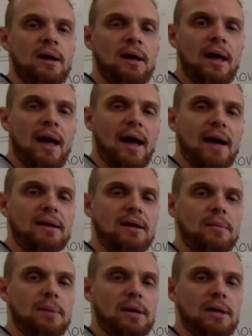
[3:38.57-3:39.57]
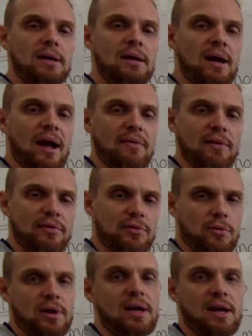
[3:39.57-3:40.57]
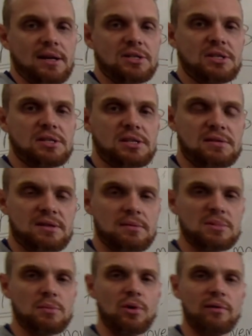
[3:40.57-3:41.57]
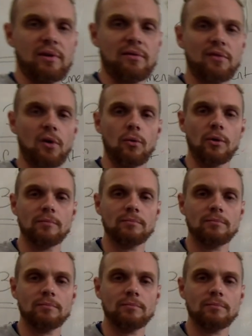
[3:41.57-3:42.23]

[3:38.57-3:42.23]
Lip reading: ADP, and the 3 energy systems moving forward.